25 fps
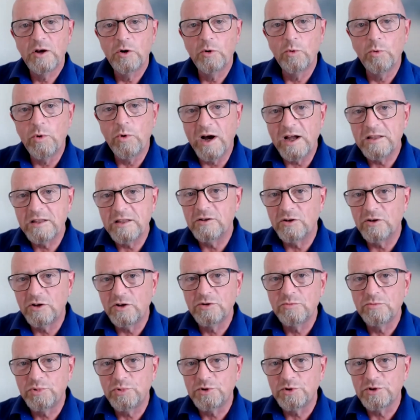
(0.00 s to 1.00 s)
one
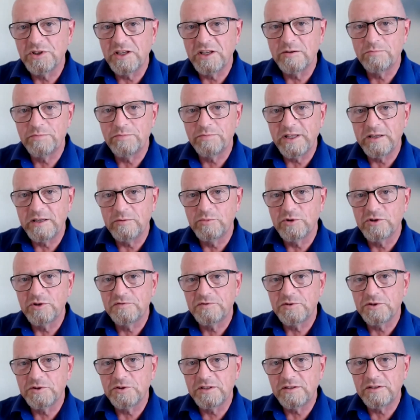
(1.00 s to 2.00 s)
onboarding playbook
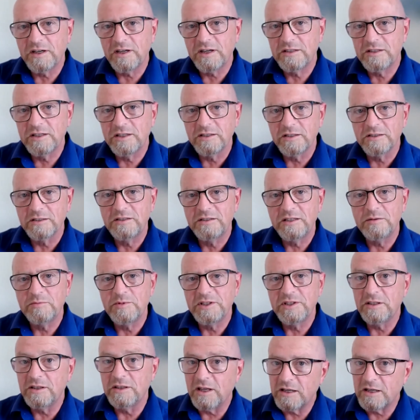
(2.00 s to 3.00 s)
for the technical team
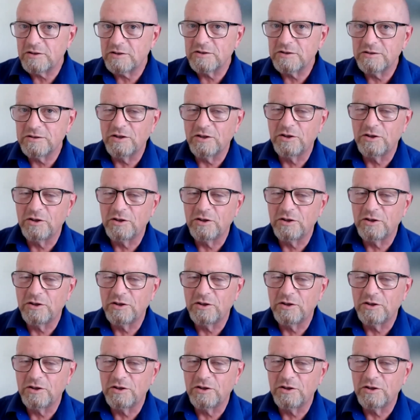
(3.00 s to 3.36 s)
and another